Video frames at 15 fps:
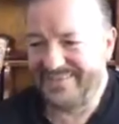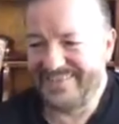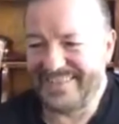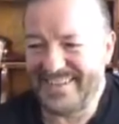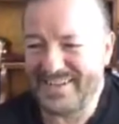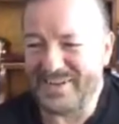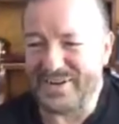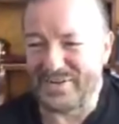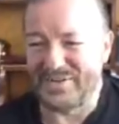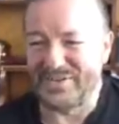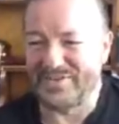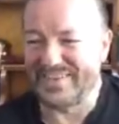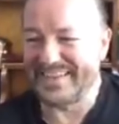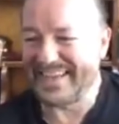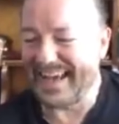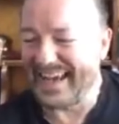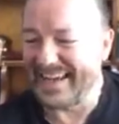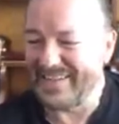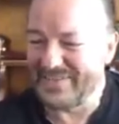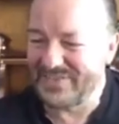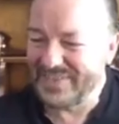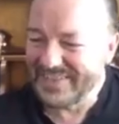corner of the cave,
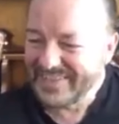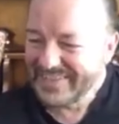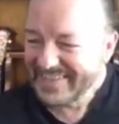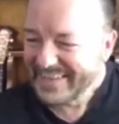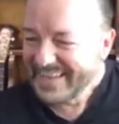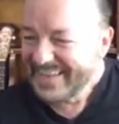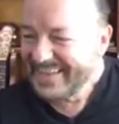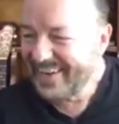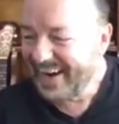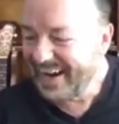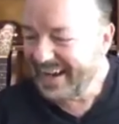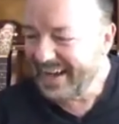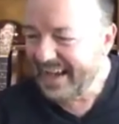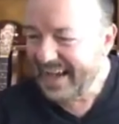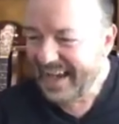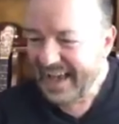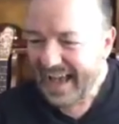right? and